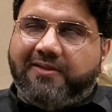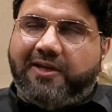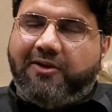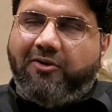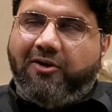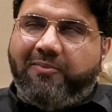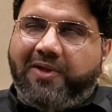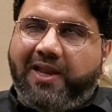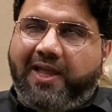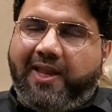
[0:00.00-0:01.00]
The
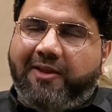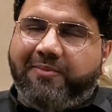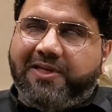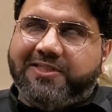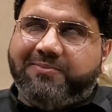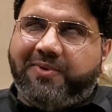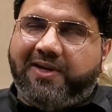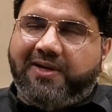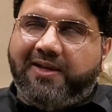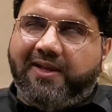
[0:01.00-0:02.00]
normal animal
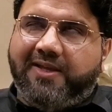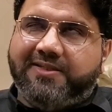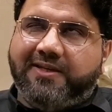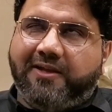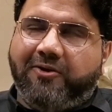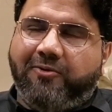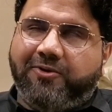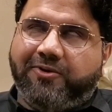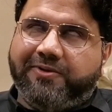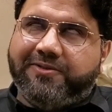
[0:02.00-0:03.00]
spirit is in a
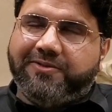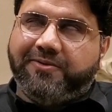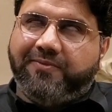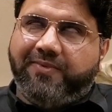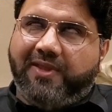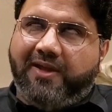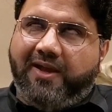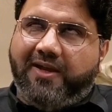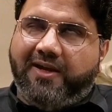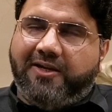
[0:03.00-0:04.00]
goat also,
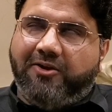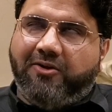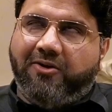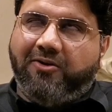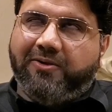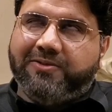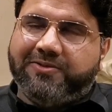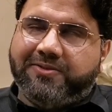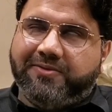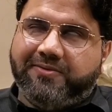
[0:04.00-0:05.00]
in a dog
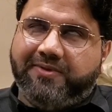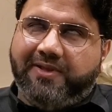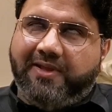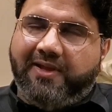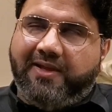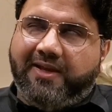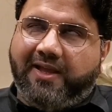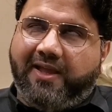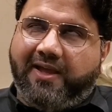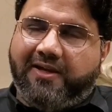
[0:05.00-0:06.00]
also, in a
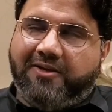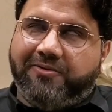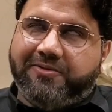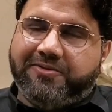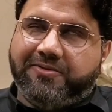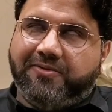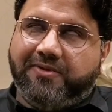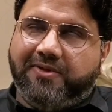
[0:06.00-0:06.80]
cat also.